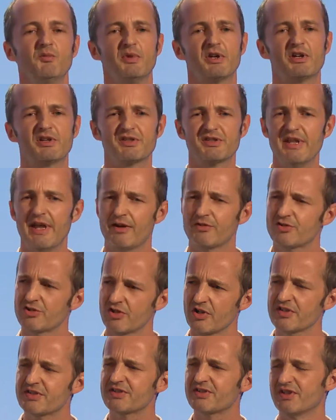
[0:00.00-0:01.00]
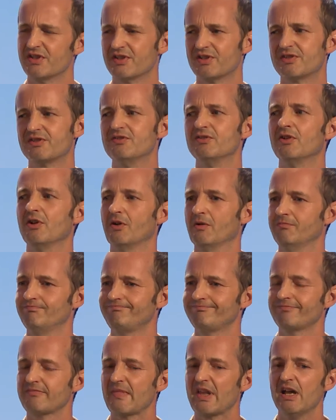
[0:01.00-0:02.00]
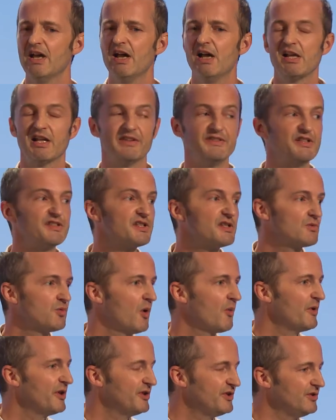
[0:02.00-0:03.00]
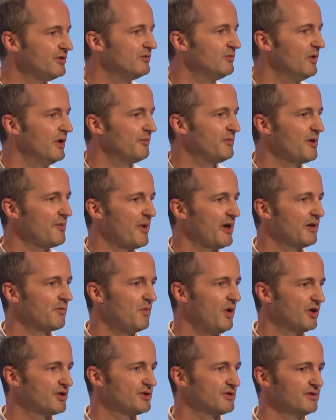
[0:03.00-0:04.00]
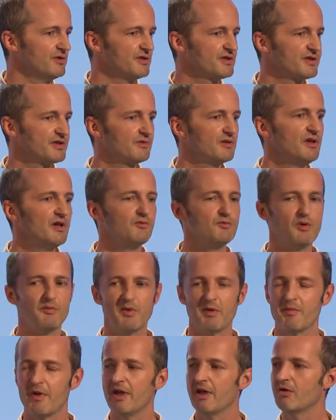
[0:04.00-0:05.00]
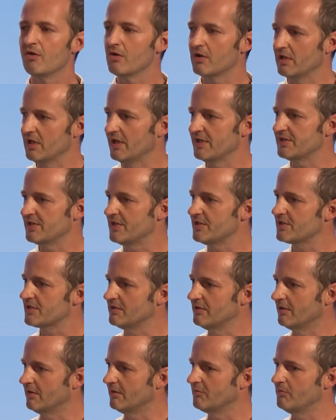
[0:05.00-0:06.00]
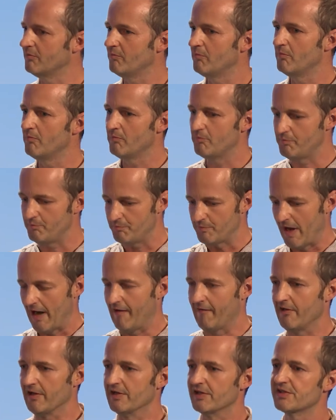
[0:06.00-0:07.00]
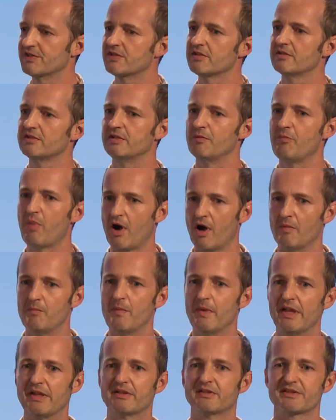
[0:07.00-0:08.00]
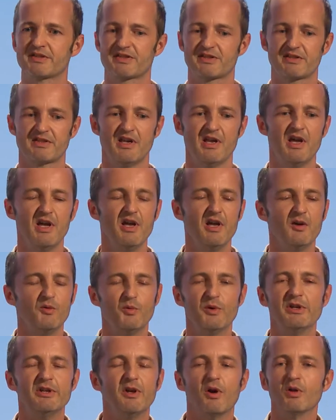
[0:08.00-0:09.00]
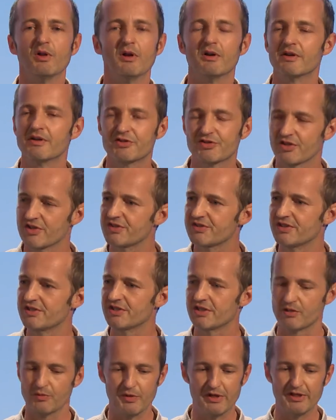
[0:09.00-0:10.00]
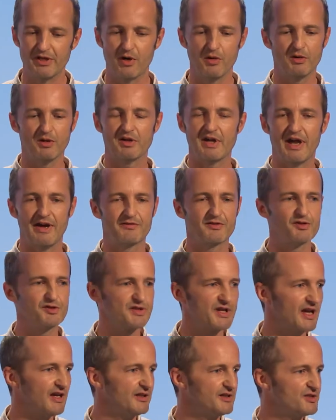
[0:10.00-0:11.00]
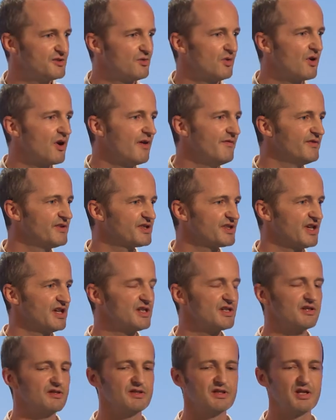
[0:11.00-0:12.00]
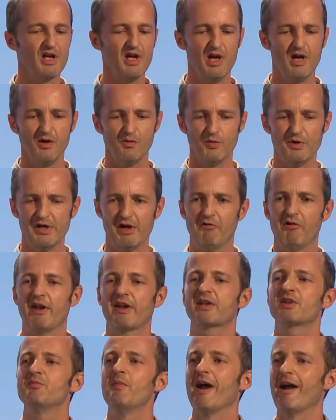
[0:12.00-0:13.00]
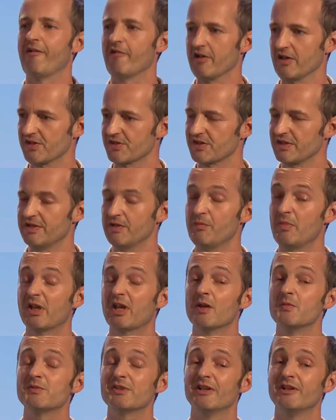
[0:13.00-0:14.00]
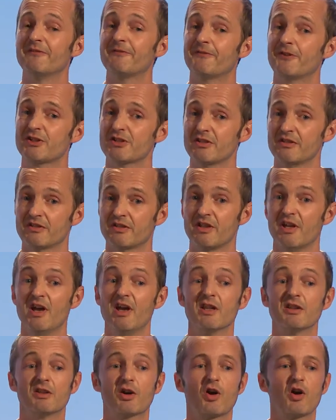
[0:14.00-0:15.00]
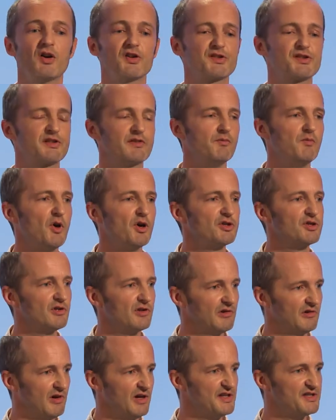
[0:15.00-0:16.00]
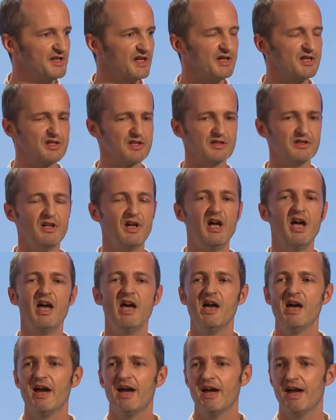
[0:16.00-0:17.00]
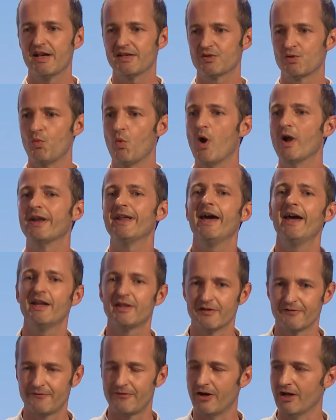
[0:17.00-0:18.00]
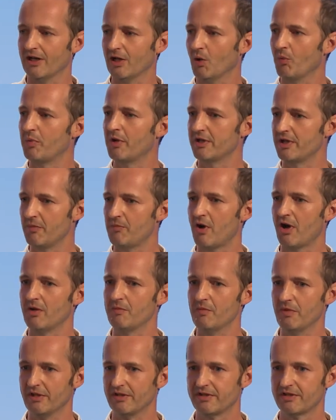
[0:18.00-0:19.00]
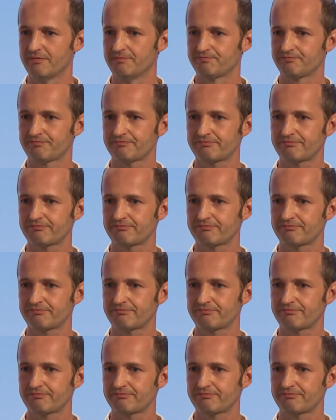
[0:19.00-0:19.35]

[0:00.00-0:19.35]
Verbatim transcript: Because now trust is, you know, and this is what we do when we make modules, when we make organizational barriers, departments. We no longer trust each other. We no longer have those casual conversations. We erect barriers and it becomes inefficient. The cost of modularization has one header file per department.